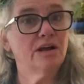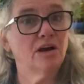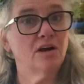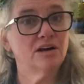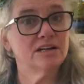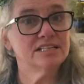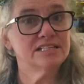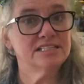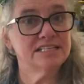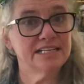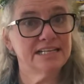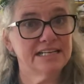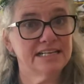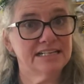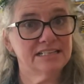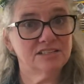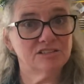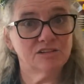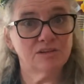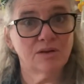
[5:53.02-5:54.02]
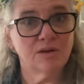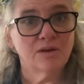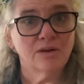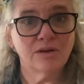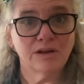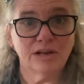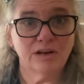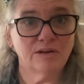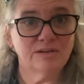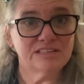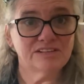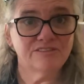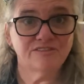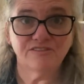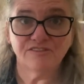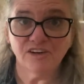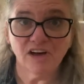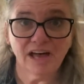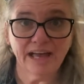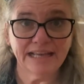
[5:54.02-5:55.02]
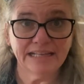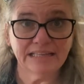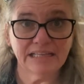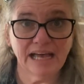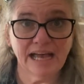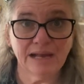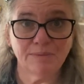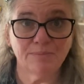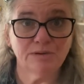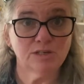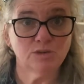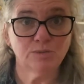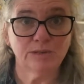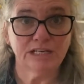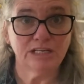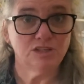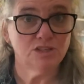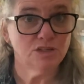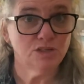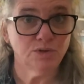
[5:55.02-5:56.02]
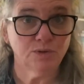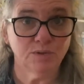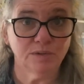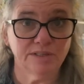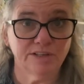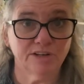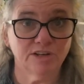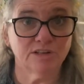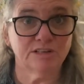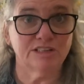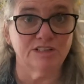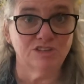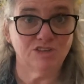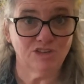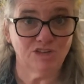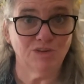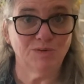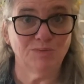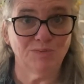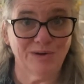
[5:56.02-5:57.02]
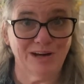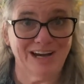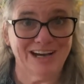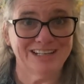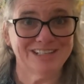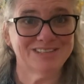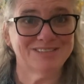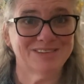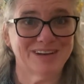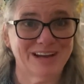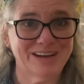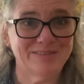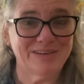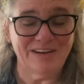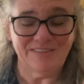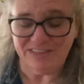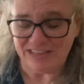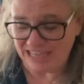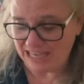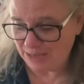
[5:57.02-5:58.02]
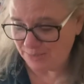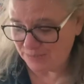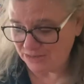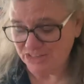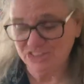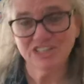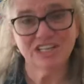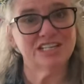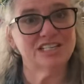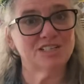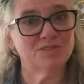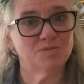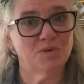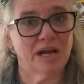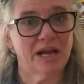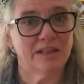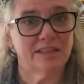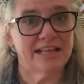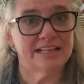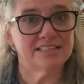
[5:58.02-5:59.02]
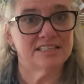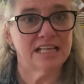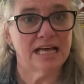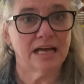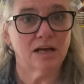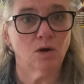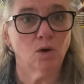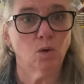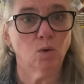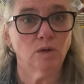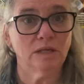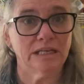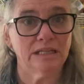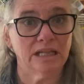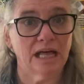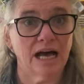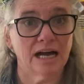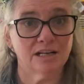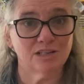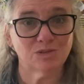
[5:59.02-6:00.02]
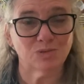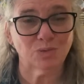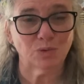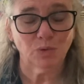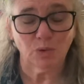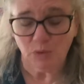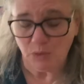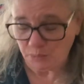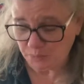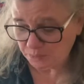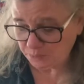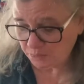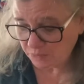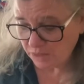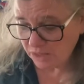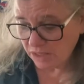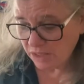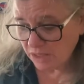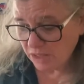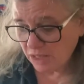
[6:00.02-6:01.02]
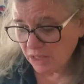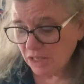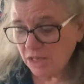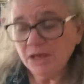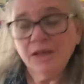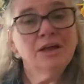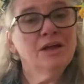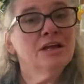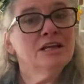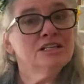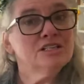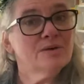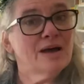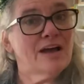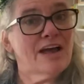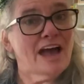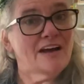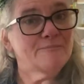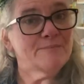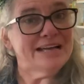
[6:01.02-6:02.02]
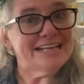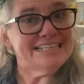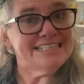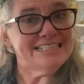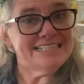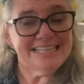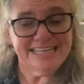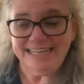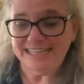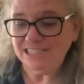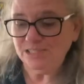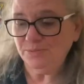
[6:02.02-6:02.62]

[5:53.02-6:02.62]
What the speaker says: our seeds. You know, it's a fine line between too little and too much, right? We have to keep it just right. That's that Goldilocks rule. So I have my seeds